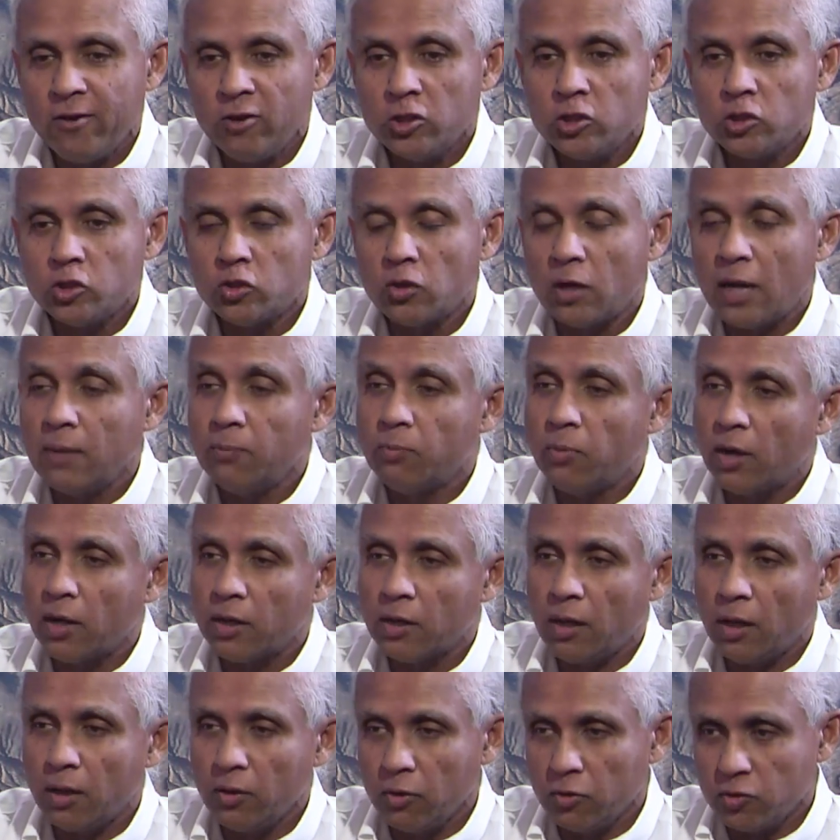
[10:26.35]
So I brought
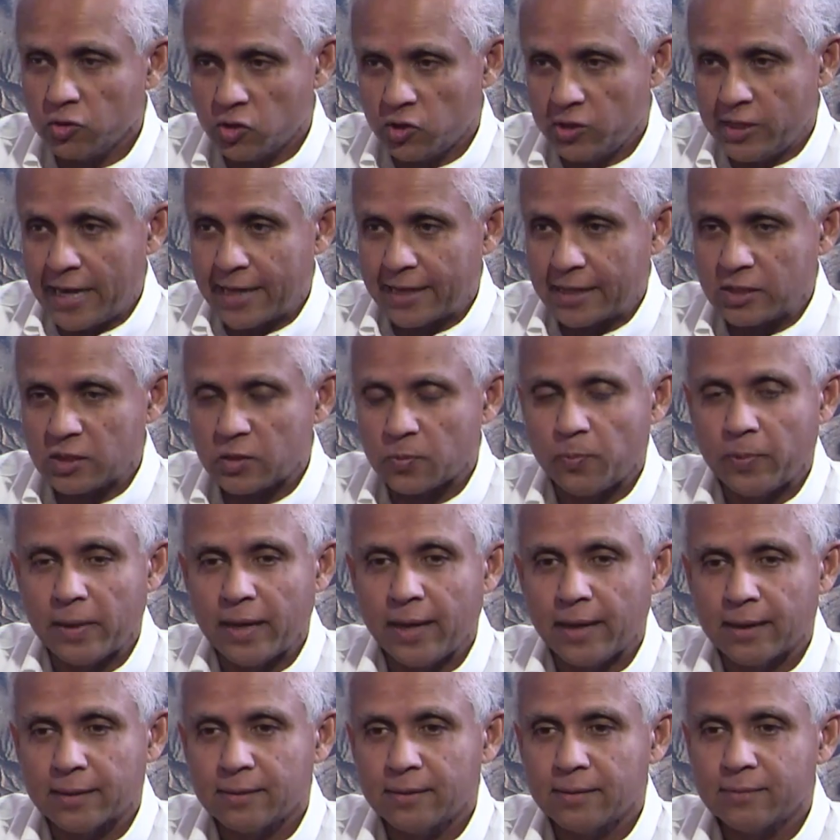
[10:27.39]
all those jackets
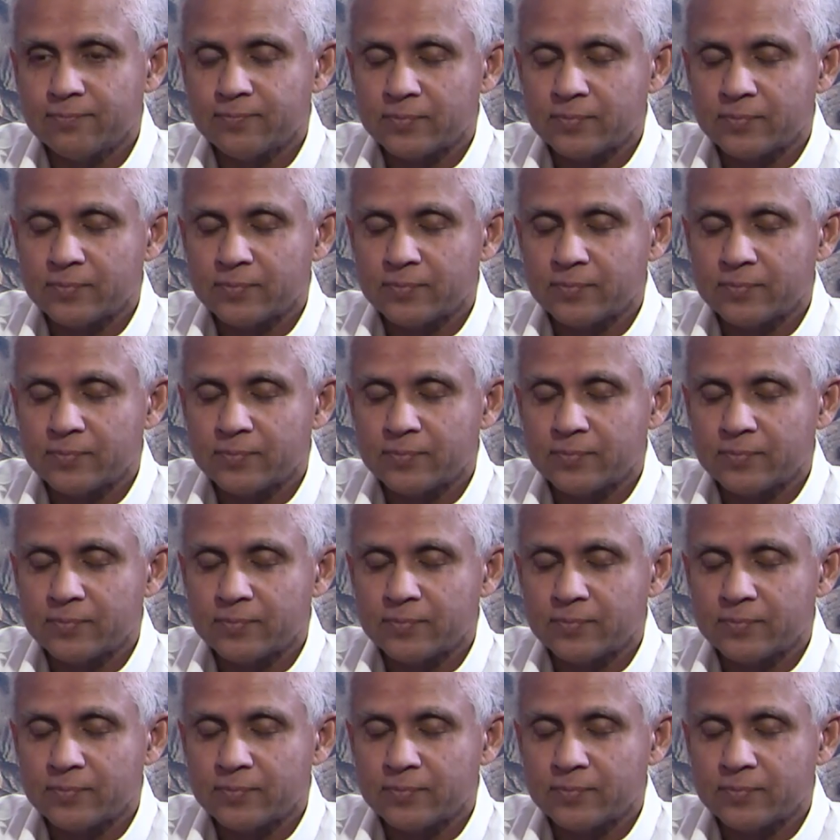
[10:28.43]
back.